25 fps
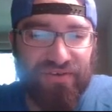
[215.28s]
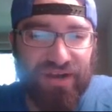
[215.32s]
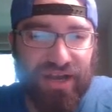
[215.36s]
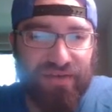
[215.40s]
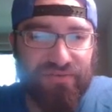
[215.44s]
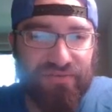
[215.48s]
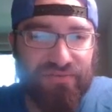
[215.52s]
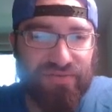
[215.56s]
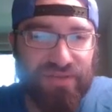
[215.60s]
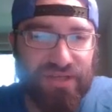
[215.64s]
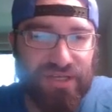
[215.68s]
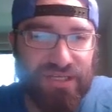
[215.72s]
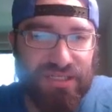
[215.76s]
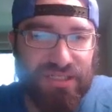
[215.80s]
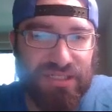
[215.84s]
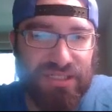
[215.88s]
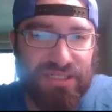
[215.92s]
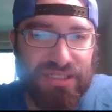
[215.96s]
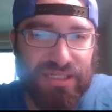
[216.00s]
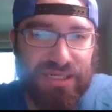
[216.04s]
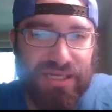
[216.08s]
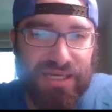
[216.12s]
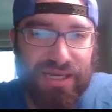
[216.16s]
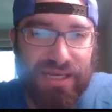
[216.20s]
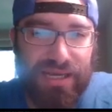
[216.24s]
of these
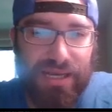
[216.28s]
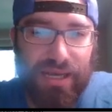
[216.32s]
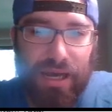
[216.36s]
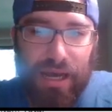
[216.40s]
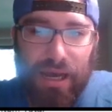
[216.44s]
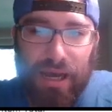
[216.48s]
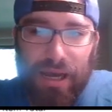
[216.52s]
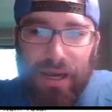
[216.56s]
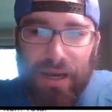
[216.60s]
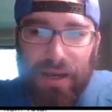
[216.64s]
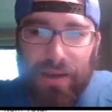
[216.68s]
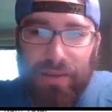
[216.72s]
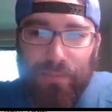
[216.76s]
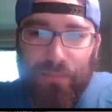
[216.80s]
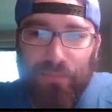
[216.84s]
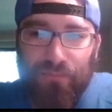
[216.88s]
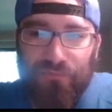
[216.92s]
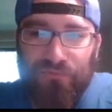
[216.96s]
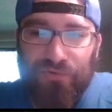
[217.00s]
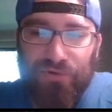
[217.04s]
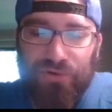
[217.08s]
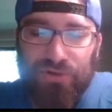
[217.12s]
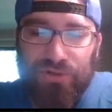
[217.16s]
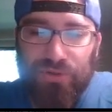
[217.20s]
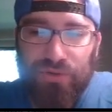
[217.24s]

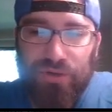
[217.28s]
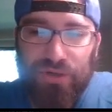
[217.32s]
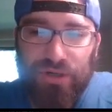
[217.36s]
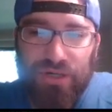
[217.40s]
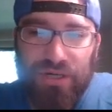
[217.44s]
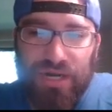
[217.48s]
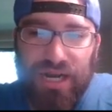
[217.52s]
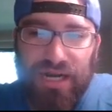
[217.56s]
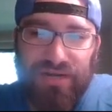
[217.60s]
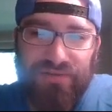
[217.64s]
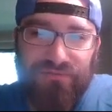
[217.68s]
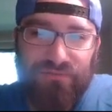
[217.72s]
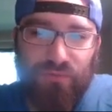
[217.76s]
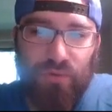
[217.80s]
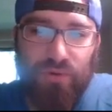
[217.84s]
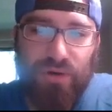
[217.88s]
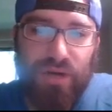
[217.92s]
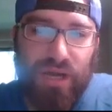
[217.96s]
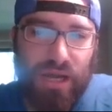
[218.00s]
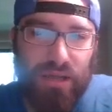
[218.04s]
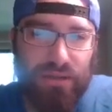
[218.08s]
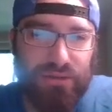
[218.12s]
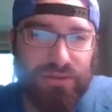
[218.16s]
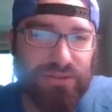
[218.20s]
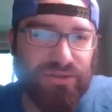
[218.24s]
for
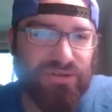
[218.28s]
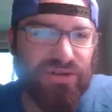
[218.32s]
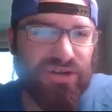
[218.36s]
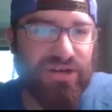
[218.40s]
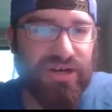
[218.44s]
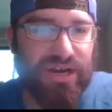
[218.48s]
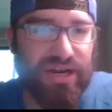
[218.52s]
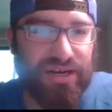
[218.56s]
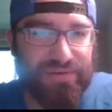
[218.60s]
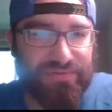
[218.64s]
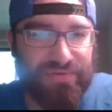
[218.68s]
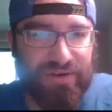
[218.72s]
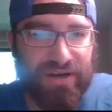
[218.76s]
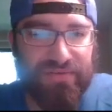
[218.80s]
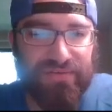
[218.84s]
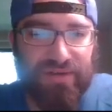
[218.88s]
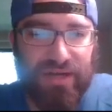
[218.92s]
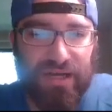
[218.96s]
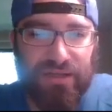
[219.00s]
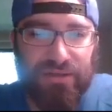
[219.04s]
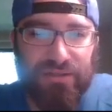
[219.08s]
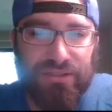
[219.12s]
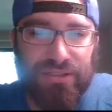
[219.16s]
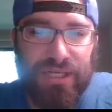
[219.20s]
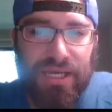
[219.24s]
$294 and you're on
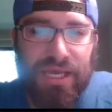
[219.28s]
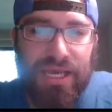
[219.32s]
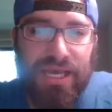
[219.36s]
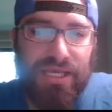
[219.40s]
$95,